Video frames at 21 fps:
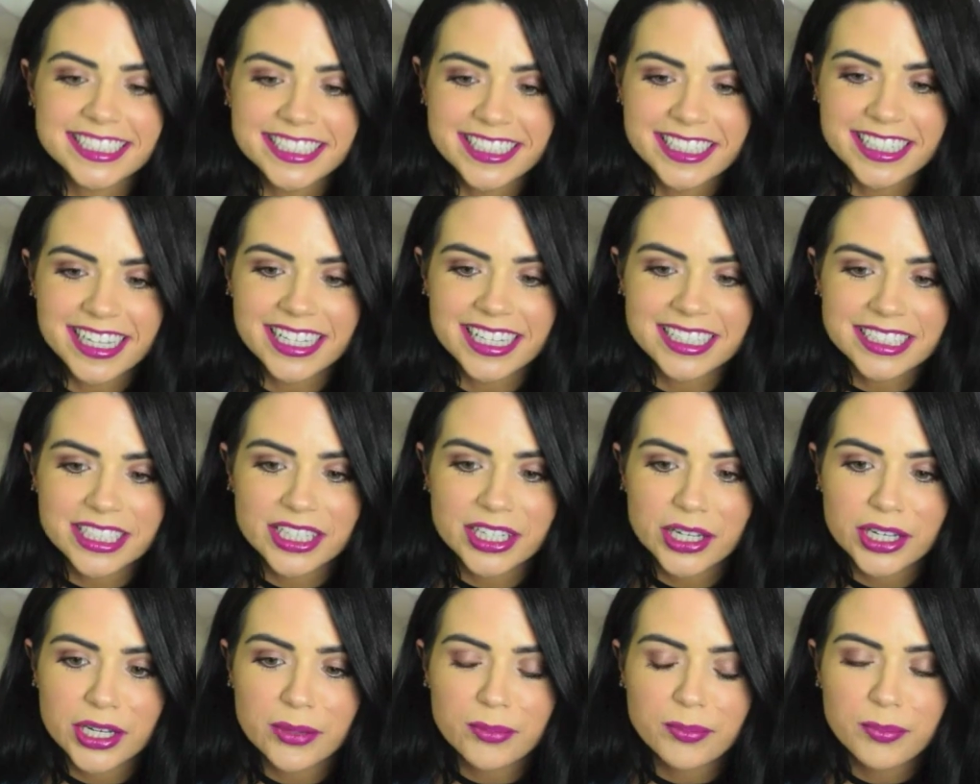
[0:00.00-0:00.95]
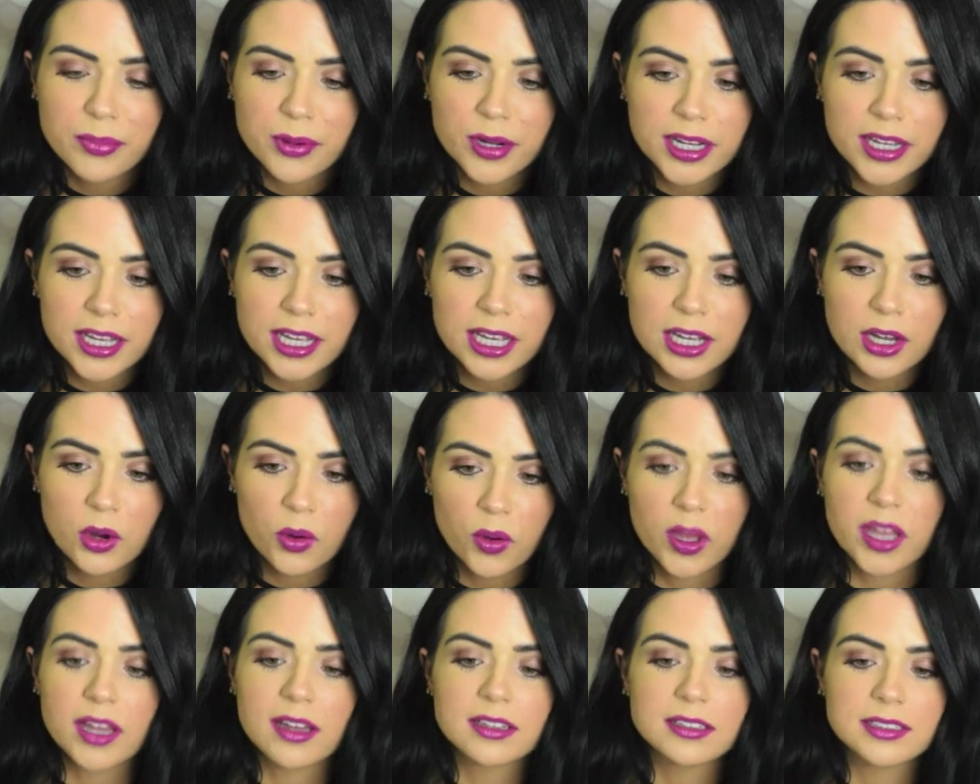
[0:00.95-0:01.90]
look is a pretty
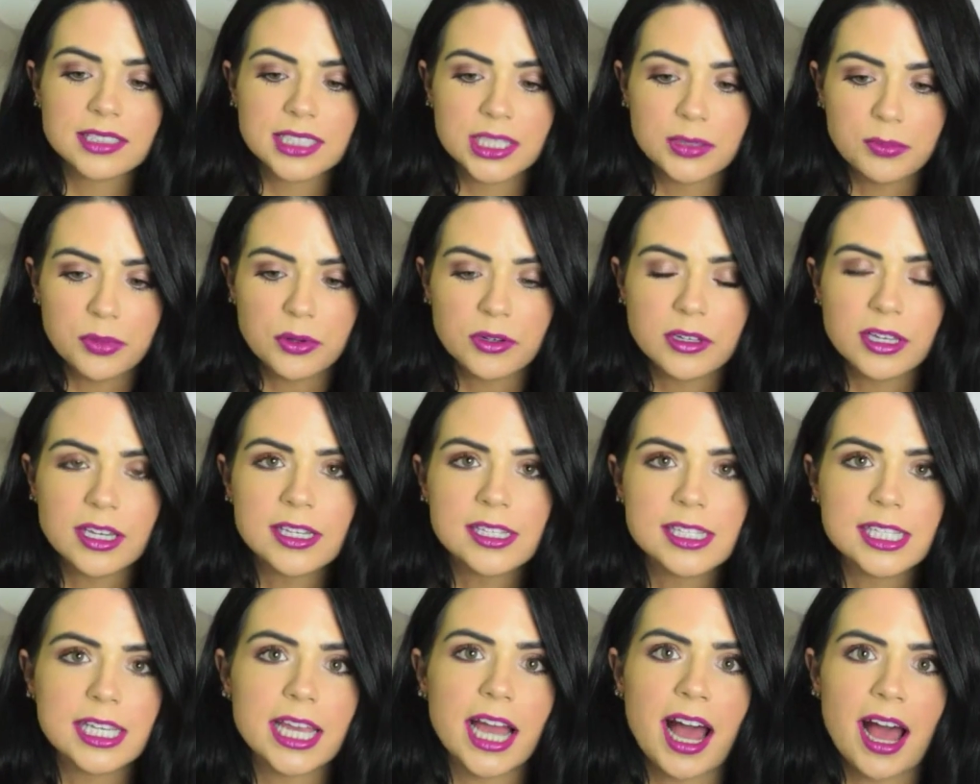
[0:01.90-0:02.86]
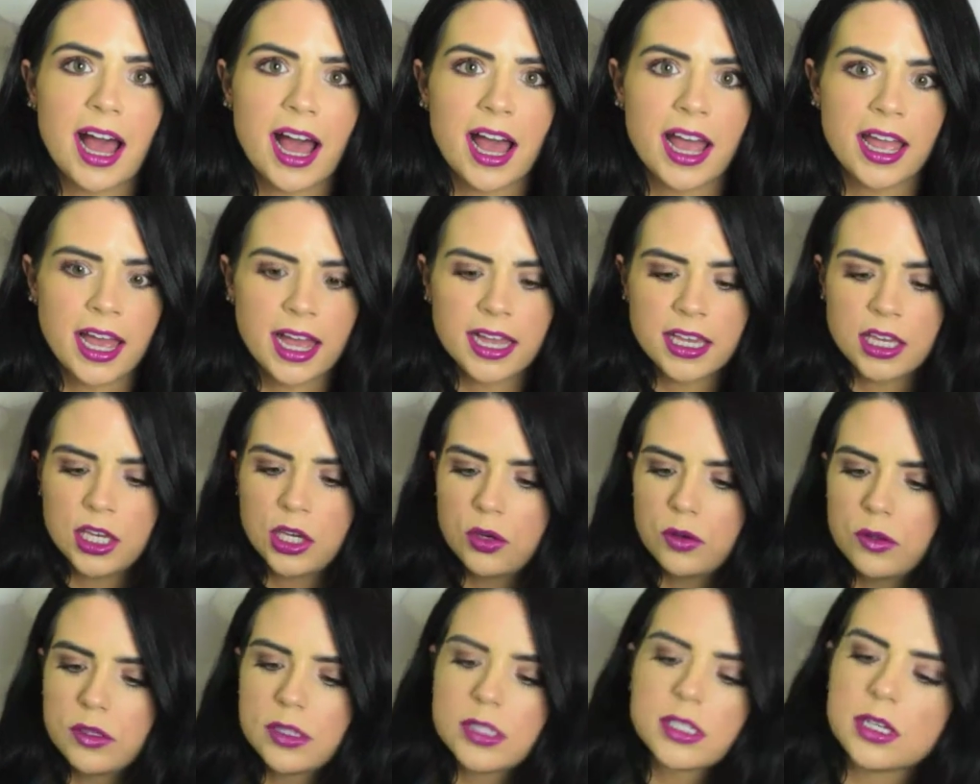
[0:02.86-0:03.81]
quick, simple, easy eye. I
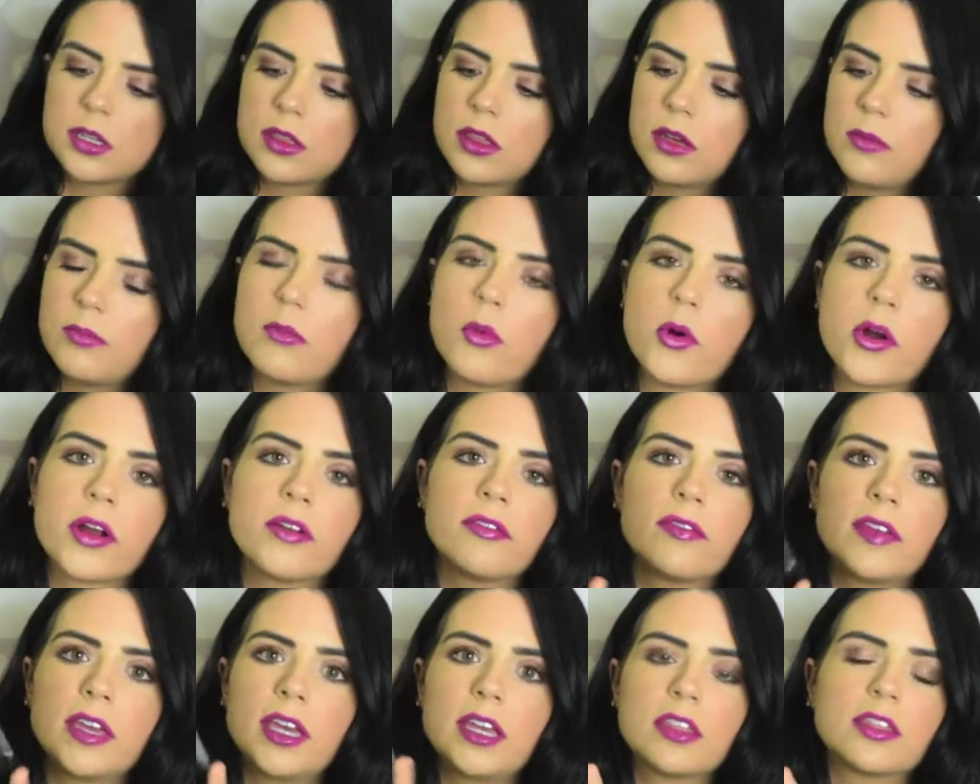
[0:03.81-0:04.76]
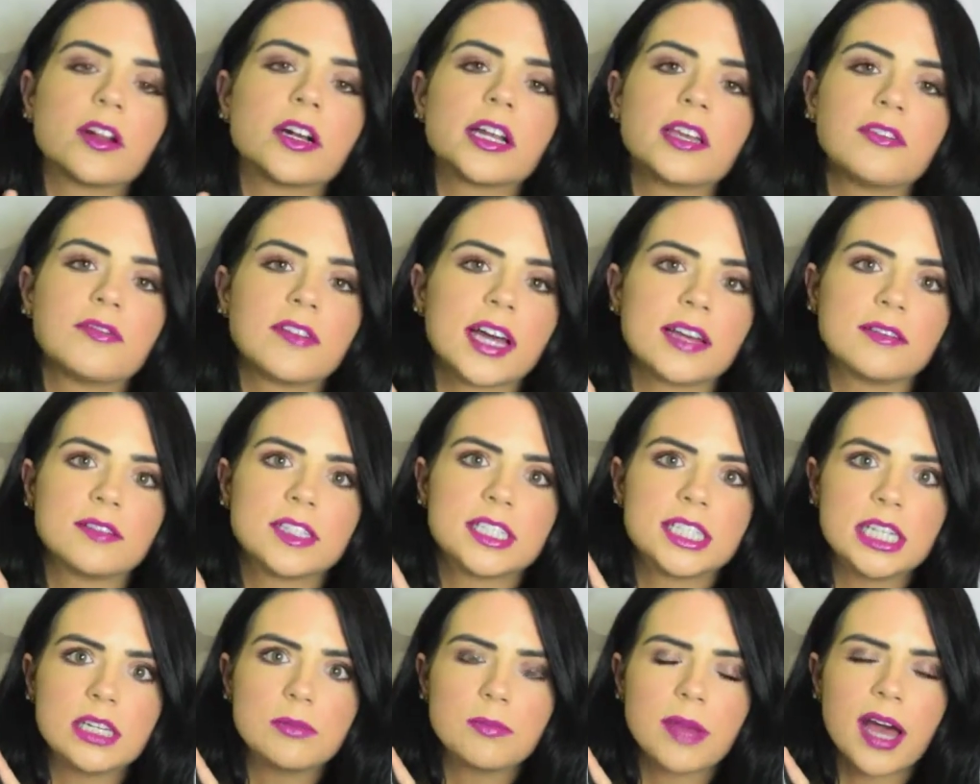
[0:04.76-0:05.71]
used the Morphe
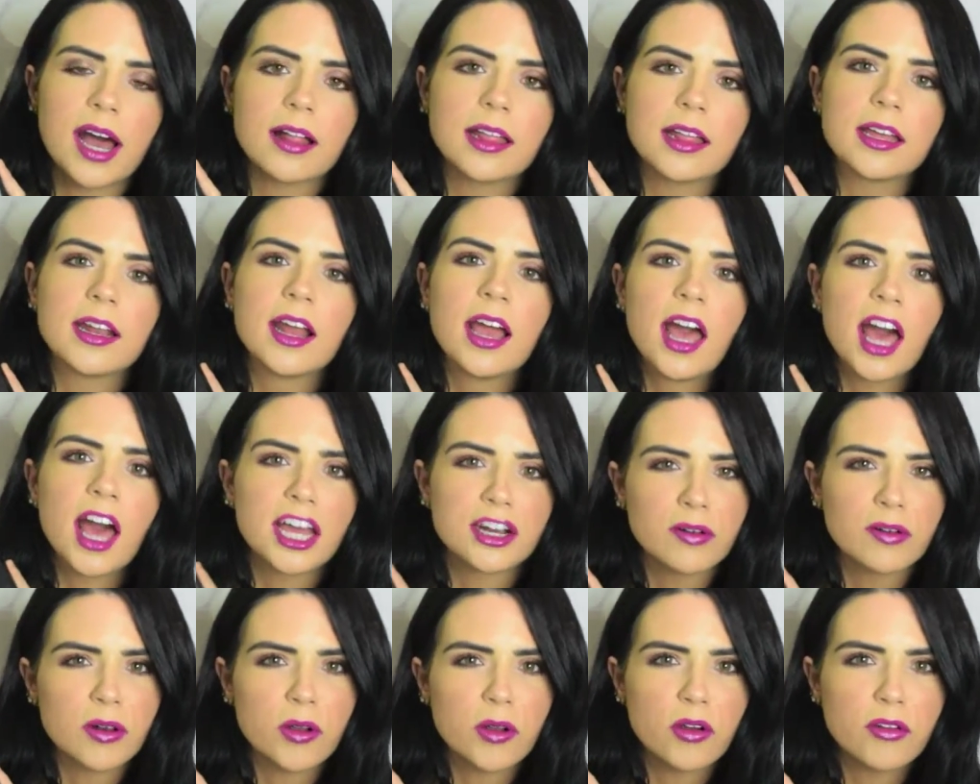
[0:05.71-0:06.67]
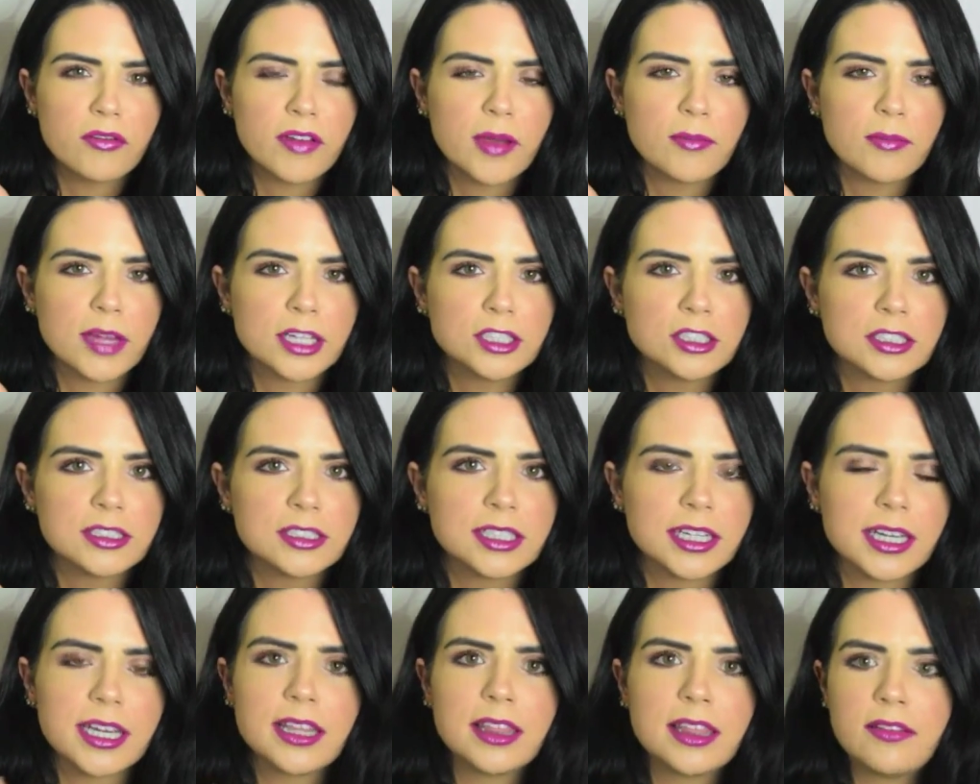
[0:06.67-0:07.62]
35T palette. I don't know if I mentioned
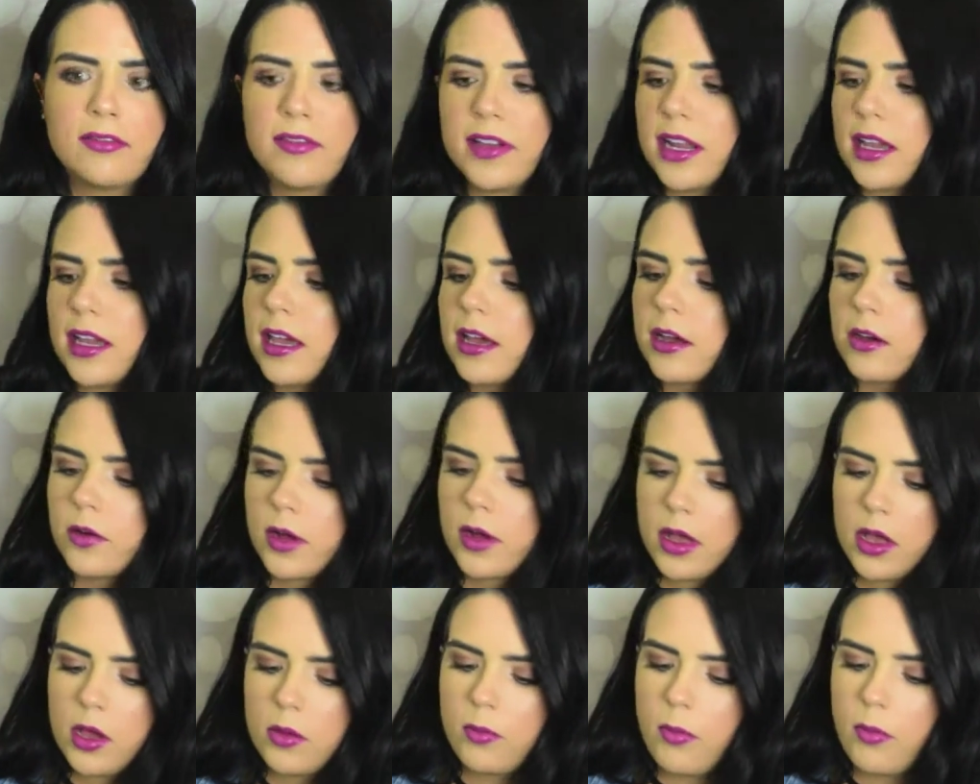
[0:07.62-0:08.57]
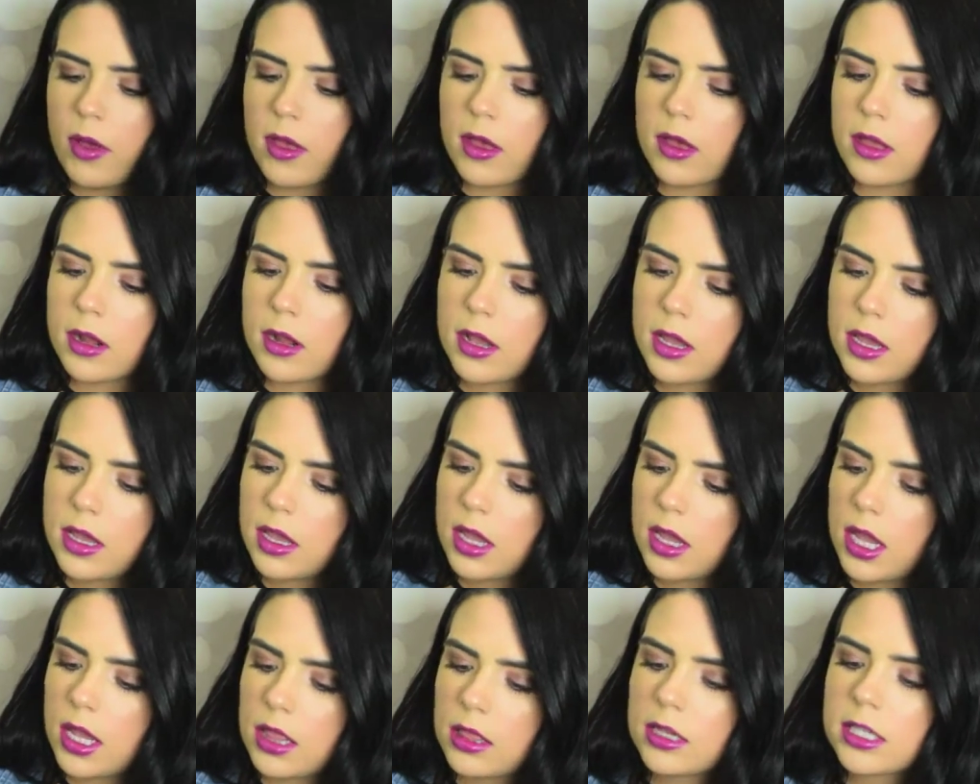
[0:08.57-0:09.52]
it in the video, but it
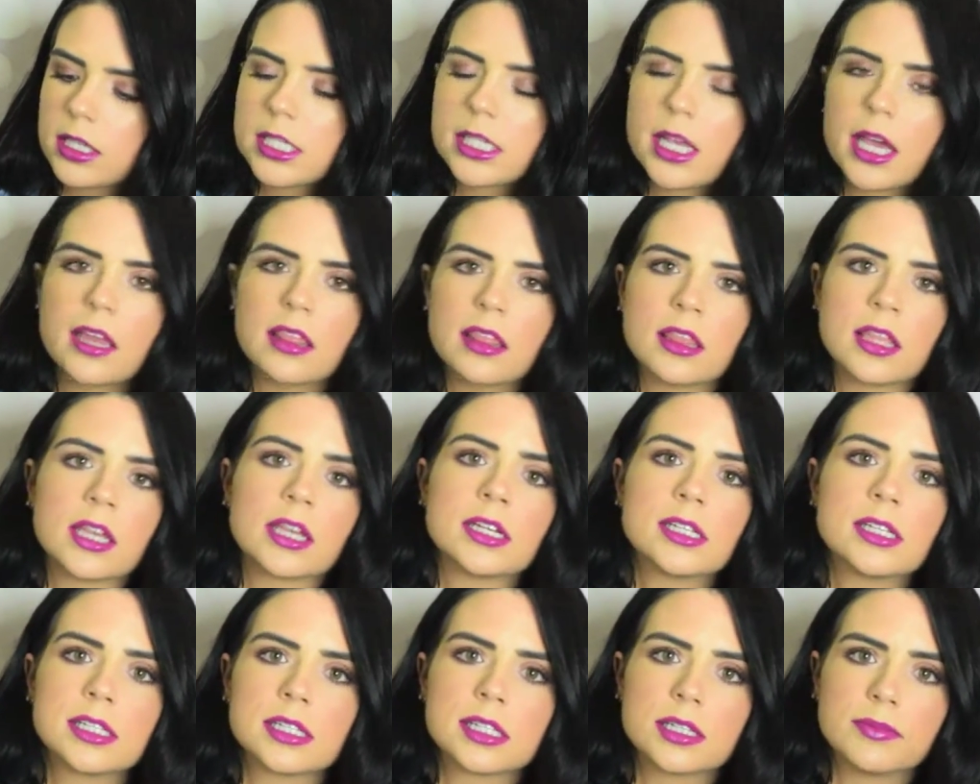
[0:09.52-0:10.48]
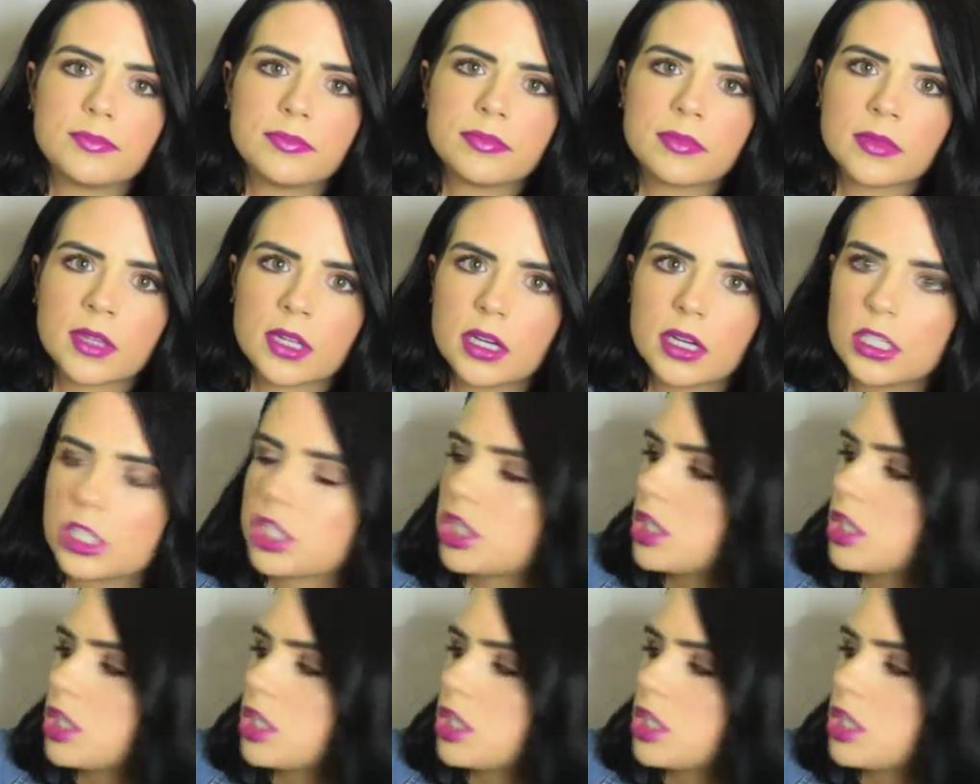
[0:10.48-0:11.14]
looks like this. It's